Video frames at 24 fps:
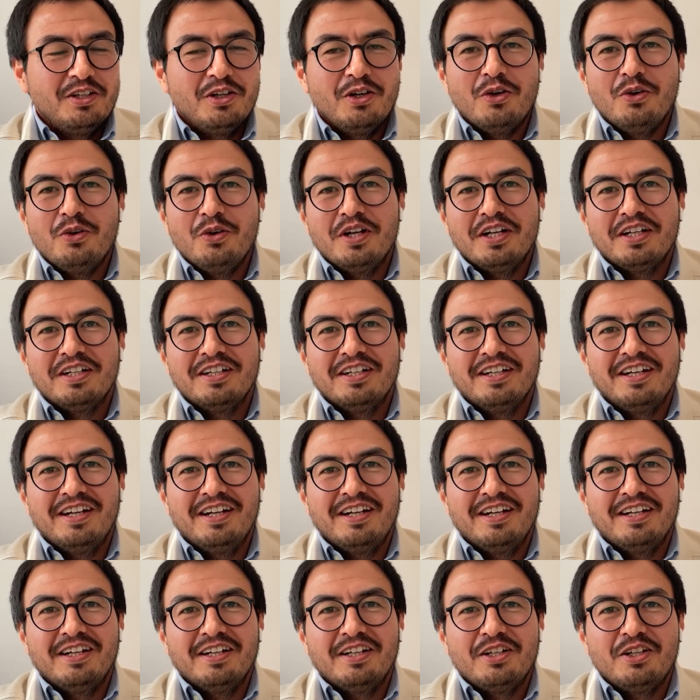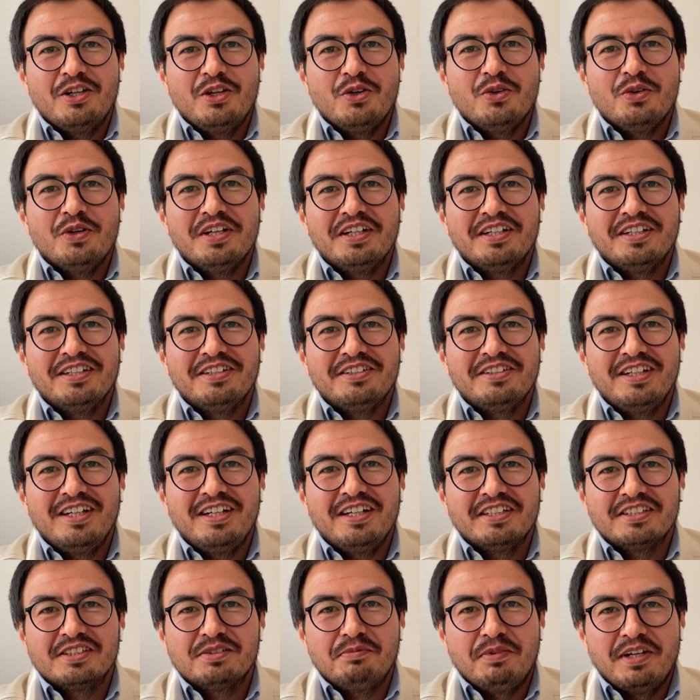No one
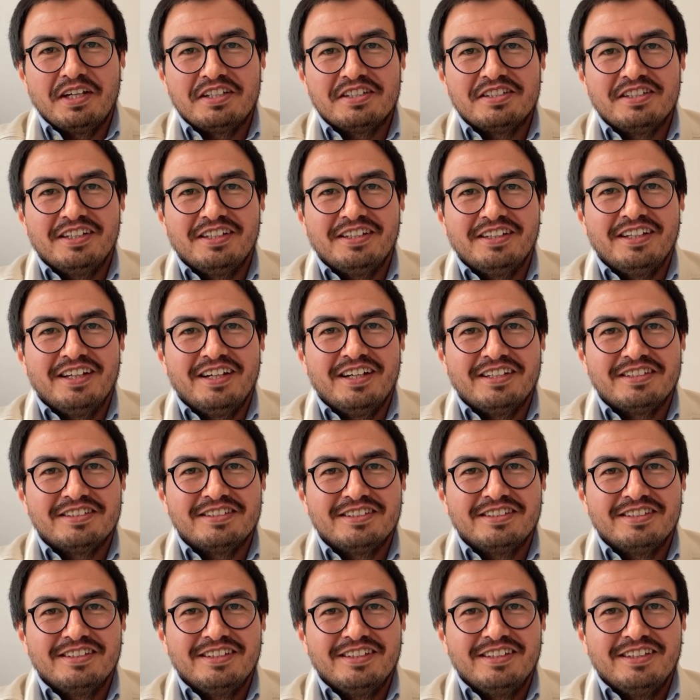really expected that